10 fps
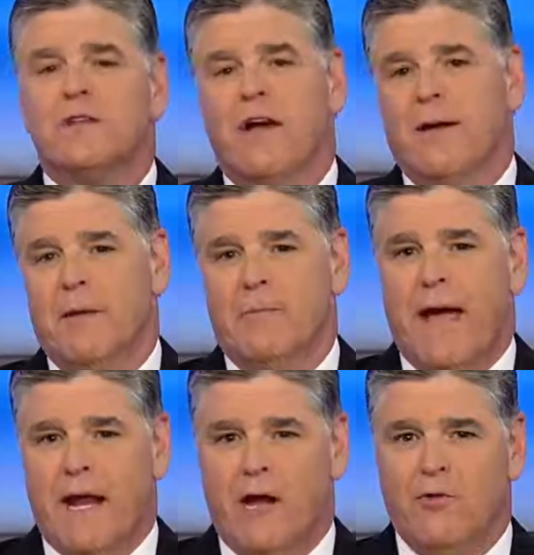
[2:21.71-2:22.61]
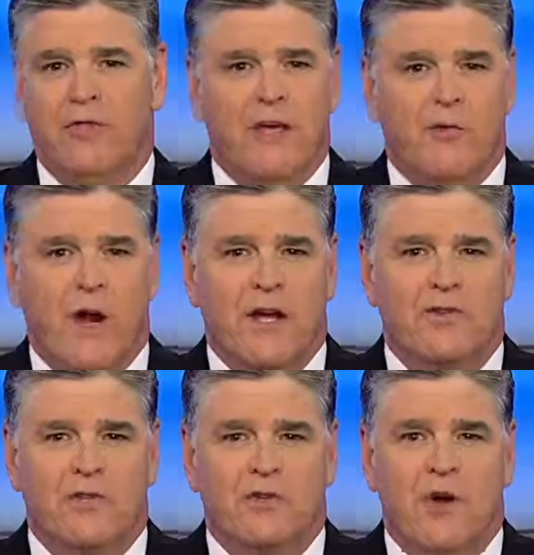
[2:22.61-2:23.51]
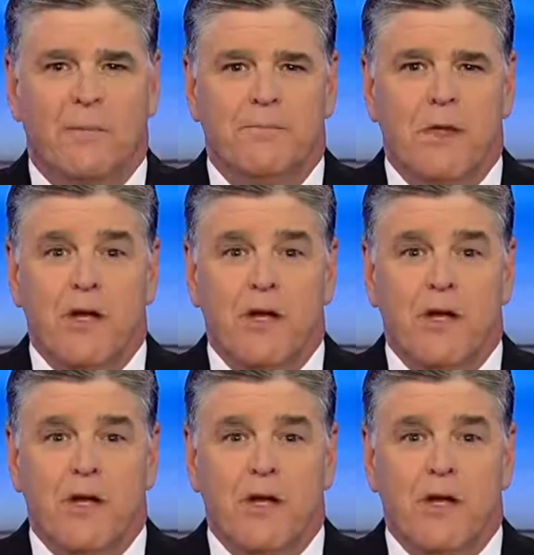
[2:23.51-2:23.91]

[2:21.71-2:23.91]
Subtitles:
time that Maddow theorized that Trump